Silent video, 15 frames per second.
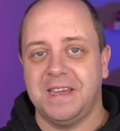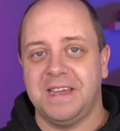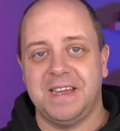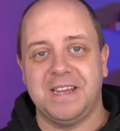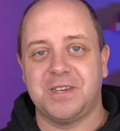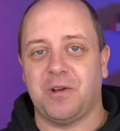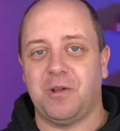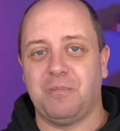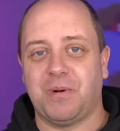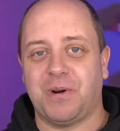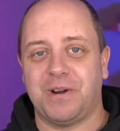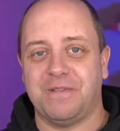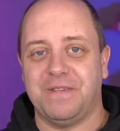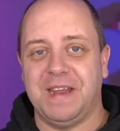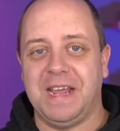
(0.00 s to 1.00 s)
it's all
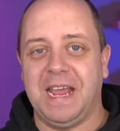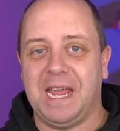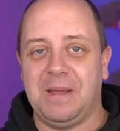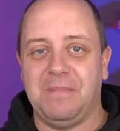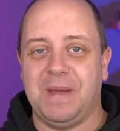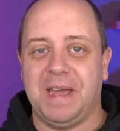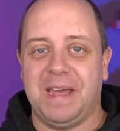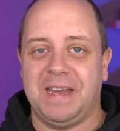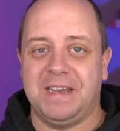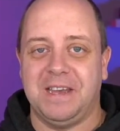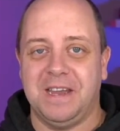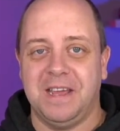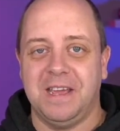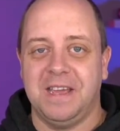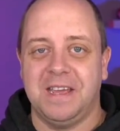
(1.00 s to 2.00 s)
part of the game, and
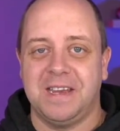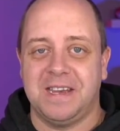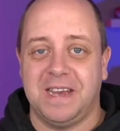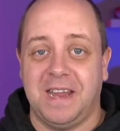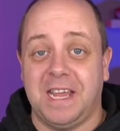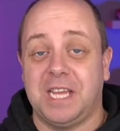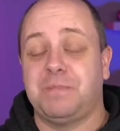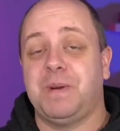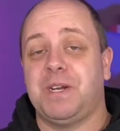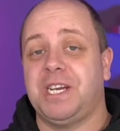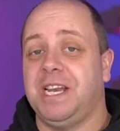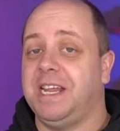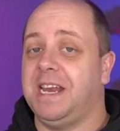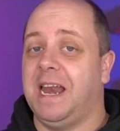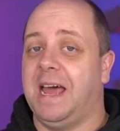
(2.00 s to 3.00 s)

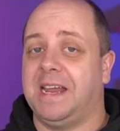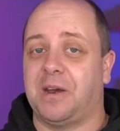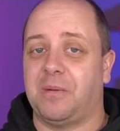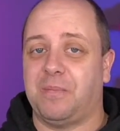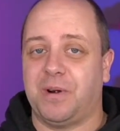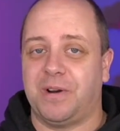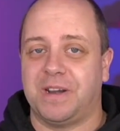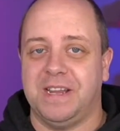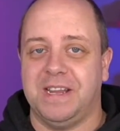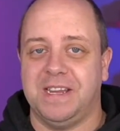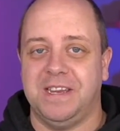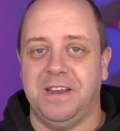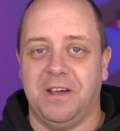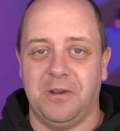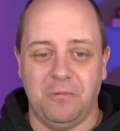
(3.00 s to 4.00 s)
especially the latter part is
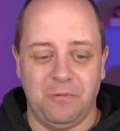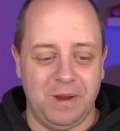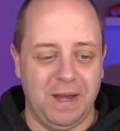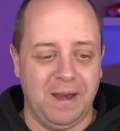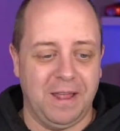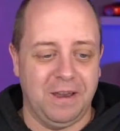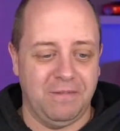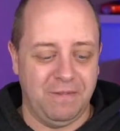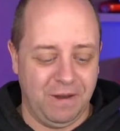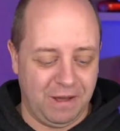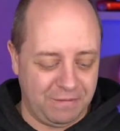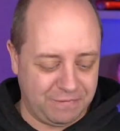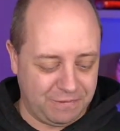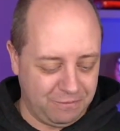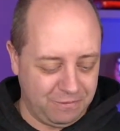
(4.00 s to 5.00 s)
done with a lot of
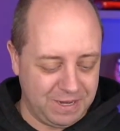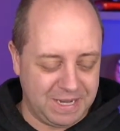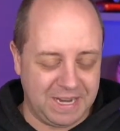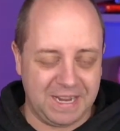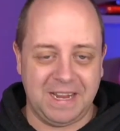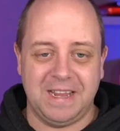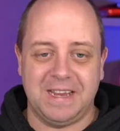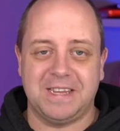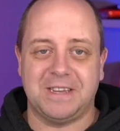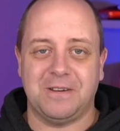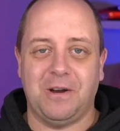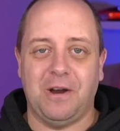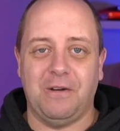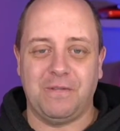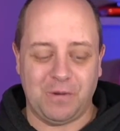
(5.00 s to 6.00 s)
love with the kids,
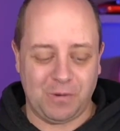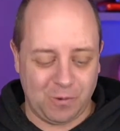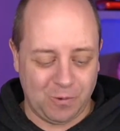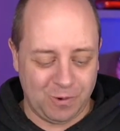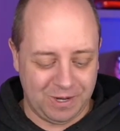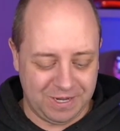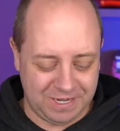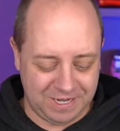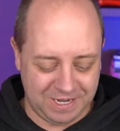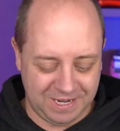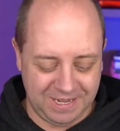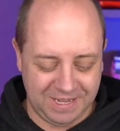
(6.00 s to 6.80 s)
of course.